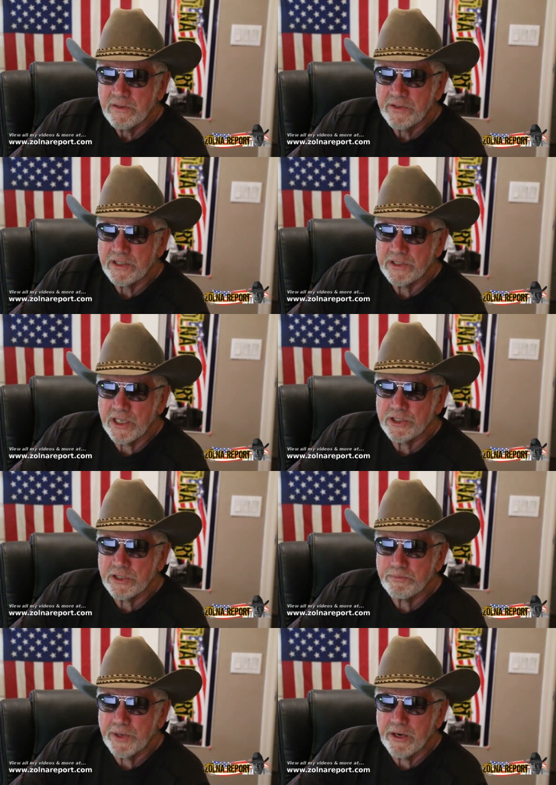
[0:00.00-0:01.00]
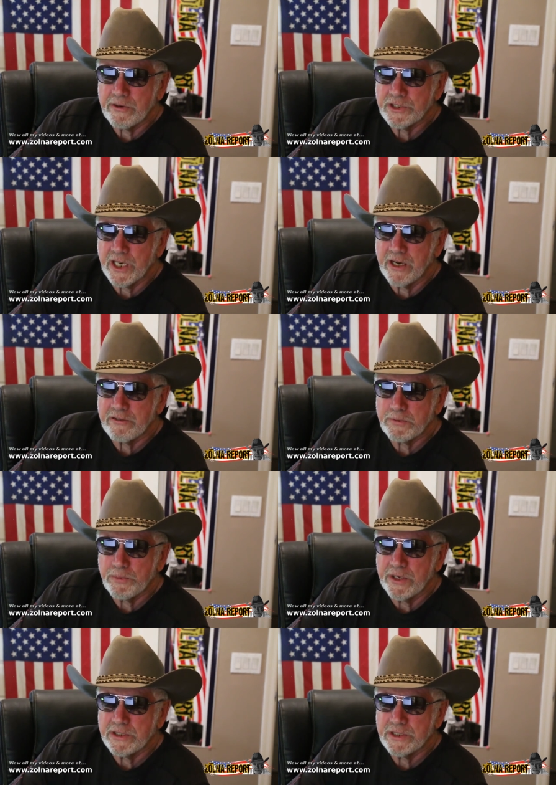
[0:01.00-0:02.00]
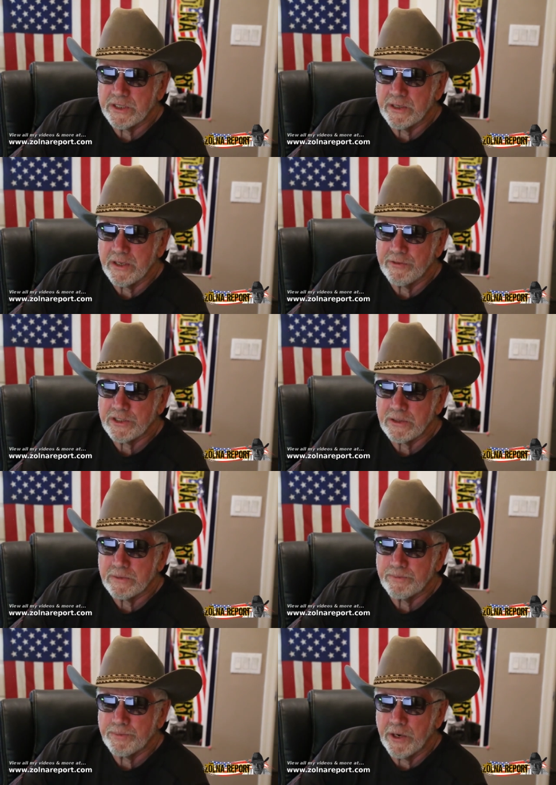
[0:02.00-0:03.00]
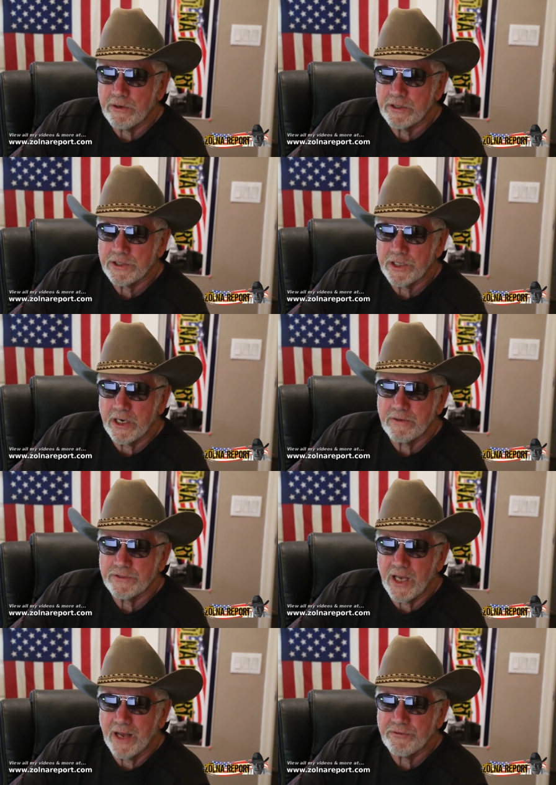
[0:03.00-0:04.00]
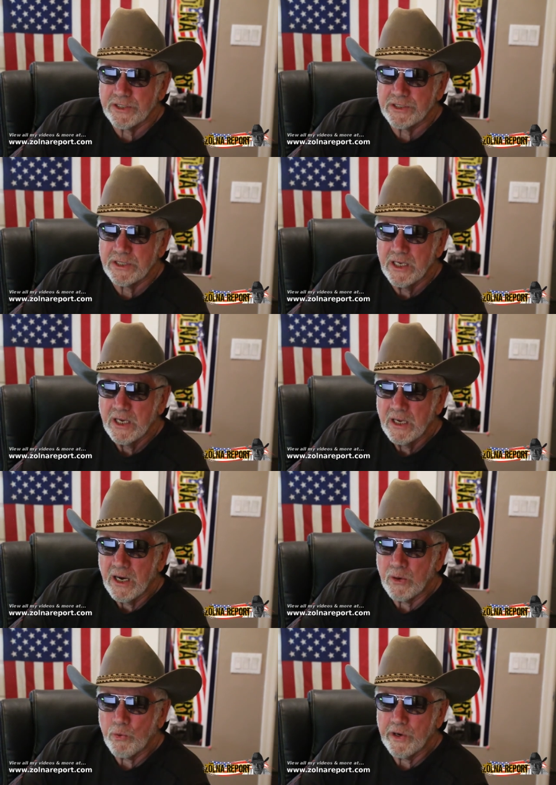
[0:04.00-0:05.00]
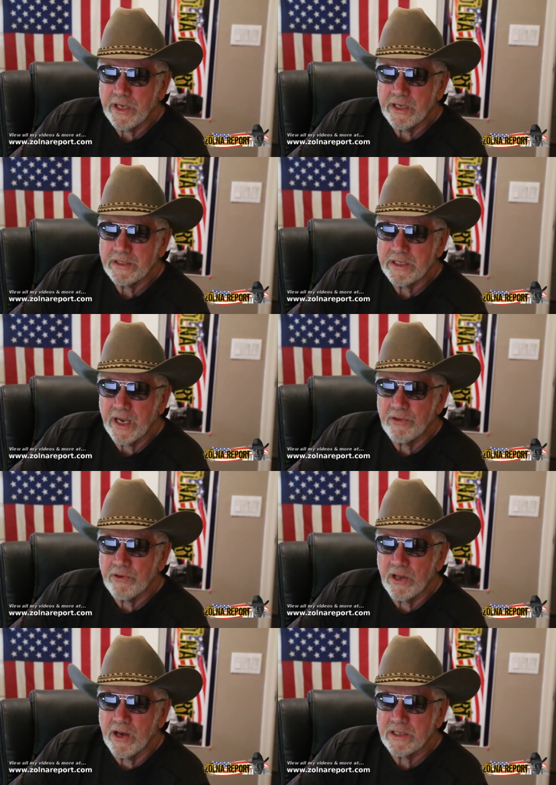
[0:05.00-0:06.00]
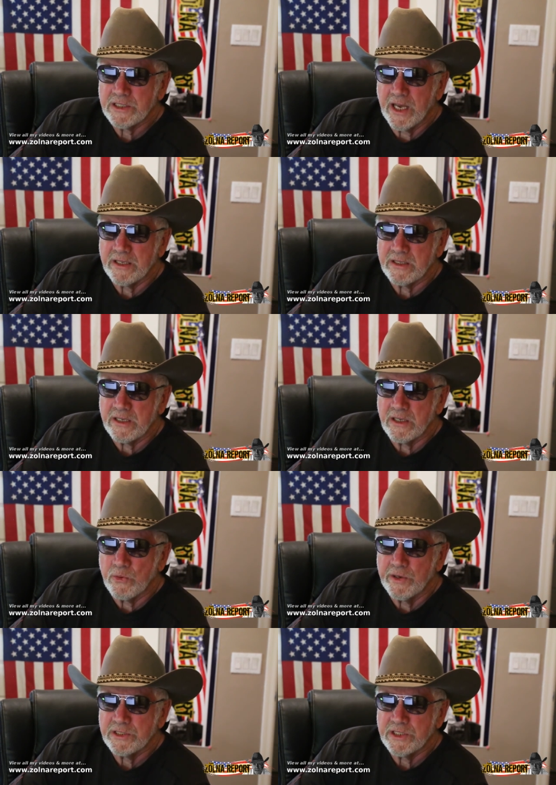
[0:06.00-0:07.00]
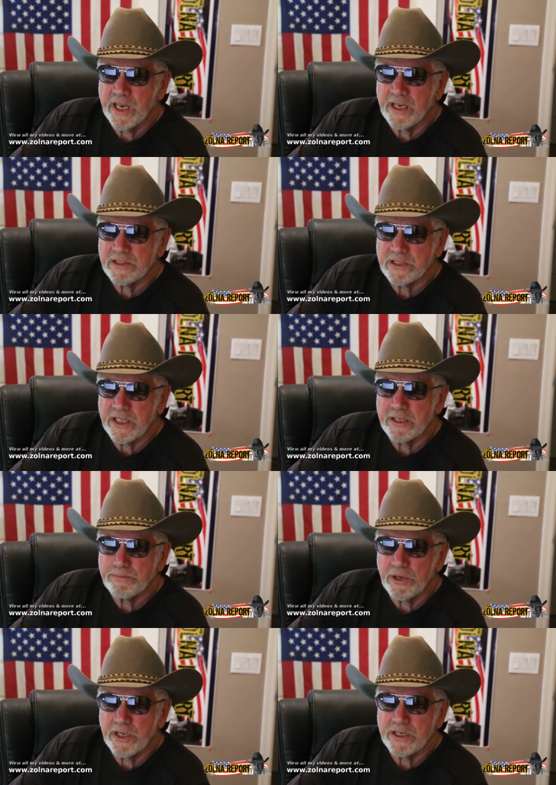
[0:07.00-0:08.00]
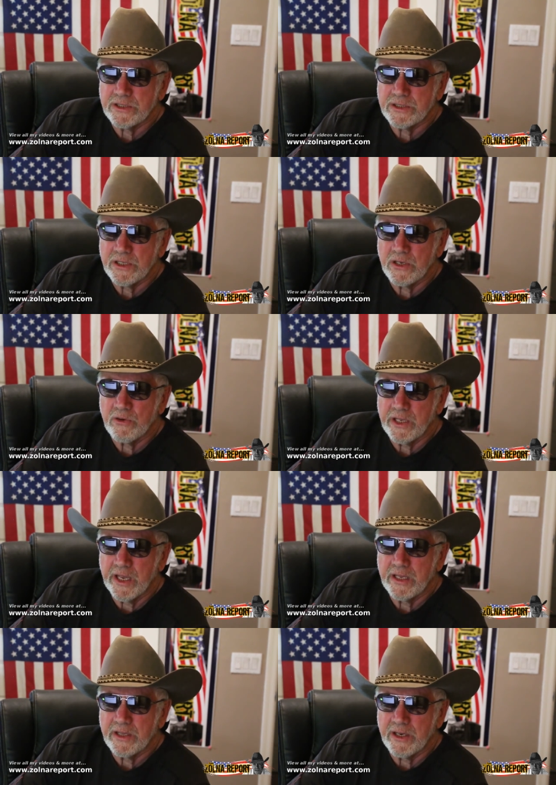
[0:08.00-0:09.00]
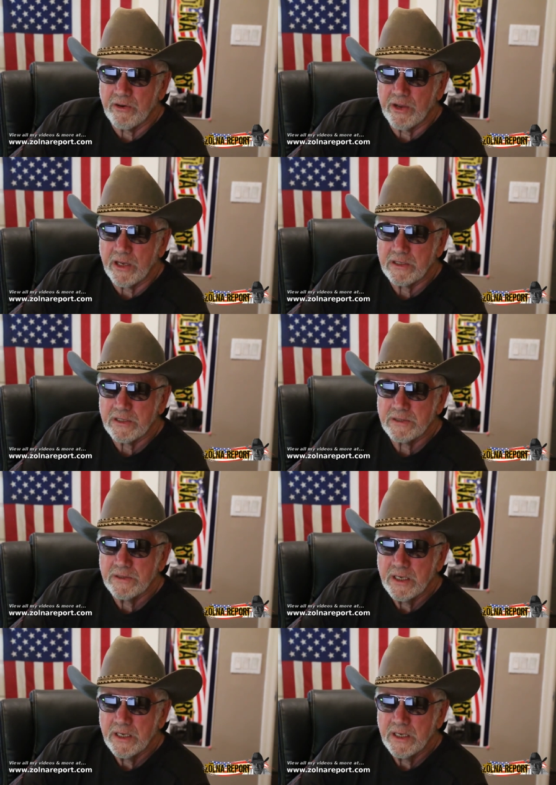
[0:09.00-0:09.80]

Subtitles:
The Ascension Parish Sheriff's Police and Livingston Parish Sheriff's Office are working together alongside the Louisiana State Police to locate Theriot.